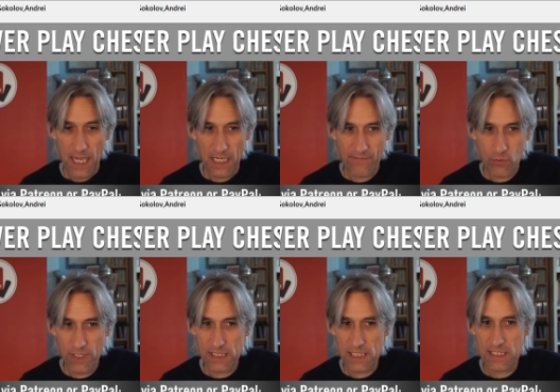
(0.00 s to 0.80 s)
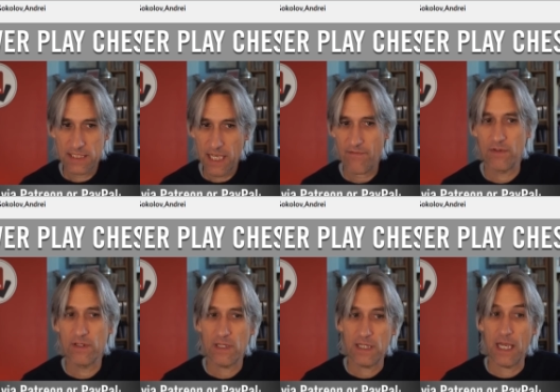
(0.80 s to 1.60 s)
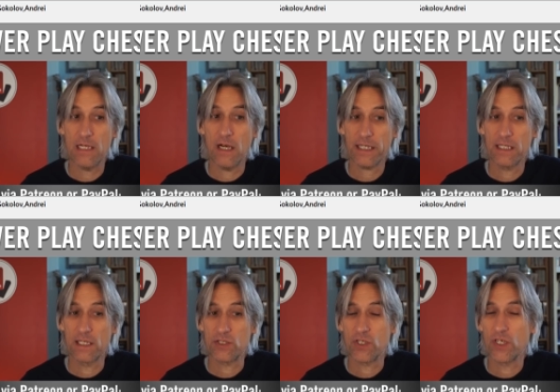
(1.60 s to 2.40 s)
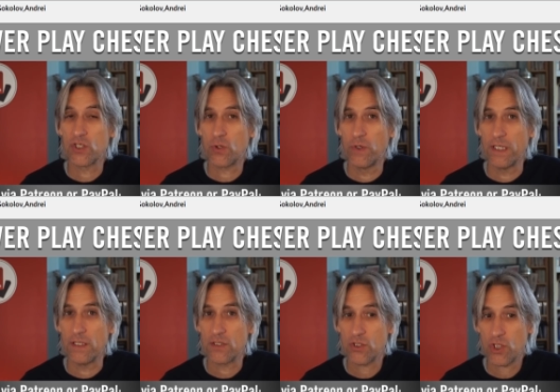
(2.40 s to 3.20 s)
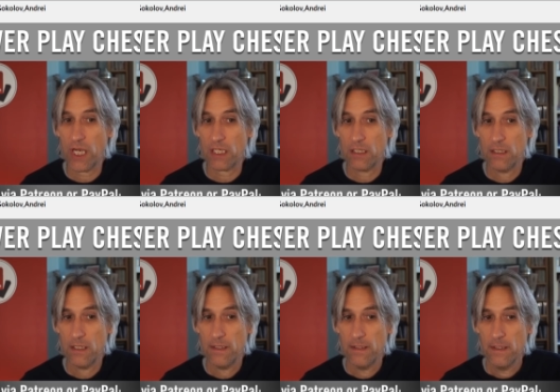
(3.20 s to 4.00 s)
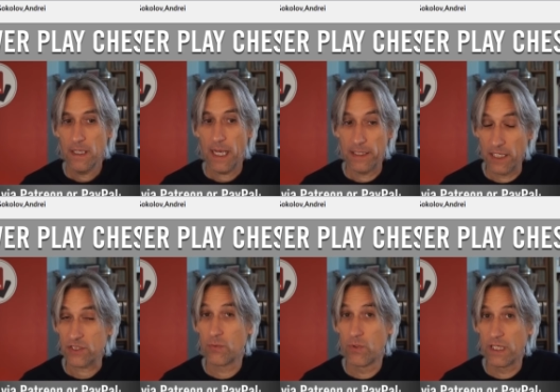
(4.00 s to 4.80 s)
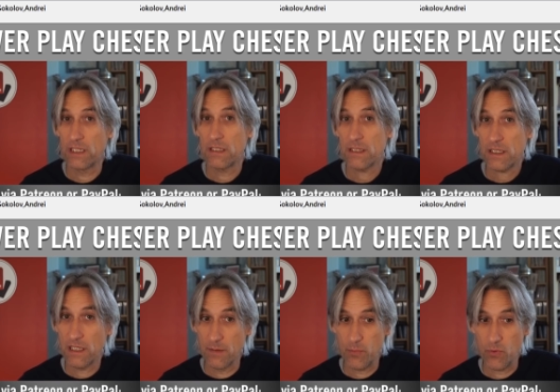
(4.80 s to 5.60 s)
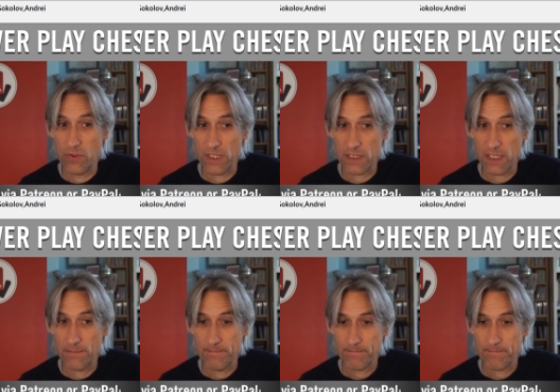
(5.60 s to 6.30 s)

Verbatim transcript: And if queen d7, then I can exchange queens. Check. And that's a winning king and pawn endgame.